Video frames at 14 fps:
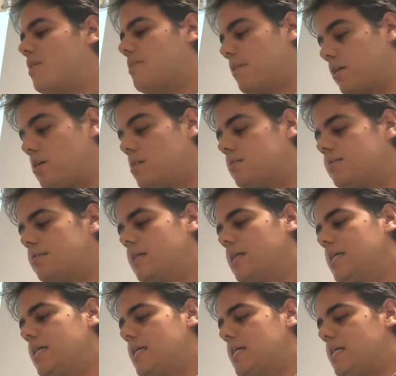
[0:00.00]
The cons
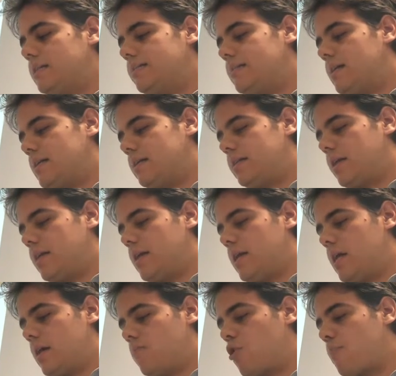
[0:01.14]
is that
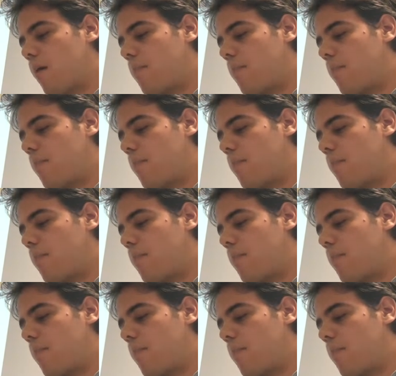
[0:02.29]
more